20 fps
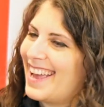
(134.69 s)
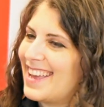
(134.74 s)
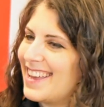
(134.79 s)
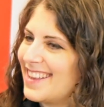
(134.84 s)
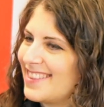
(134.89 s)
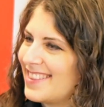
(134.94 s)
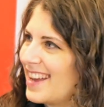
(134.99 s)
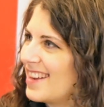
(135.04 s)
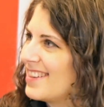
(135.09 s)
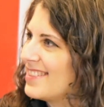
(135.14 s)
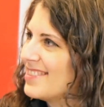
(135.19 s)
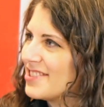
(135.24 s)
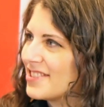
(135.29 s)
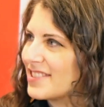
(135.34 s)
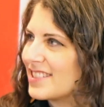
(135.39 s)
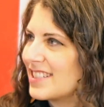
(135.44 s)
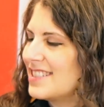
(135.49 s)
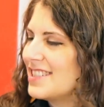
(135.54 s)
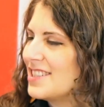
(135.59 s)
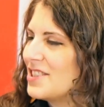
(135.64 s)
And that
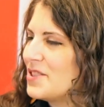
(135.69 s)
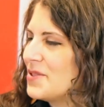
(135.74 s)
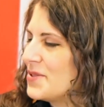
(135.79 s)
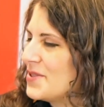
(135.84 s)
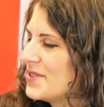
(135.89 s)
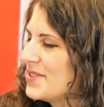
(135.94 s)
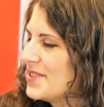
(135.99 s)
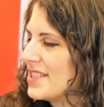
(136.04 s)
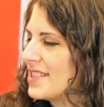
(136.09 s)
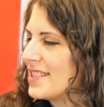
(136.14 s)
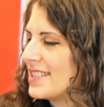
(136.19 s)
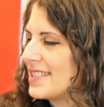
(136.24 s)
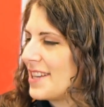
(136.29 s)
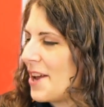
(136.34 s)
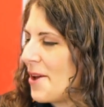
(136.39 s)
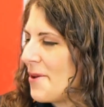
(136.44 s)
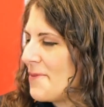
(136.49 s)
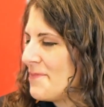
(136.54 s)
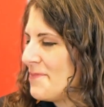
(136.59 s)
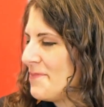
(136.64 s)
just continues to this
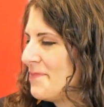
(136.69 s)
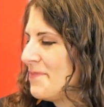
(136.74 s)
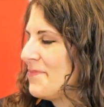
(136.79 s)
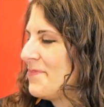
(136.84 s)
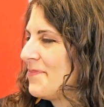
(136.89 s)
day.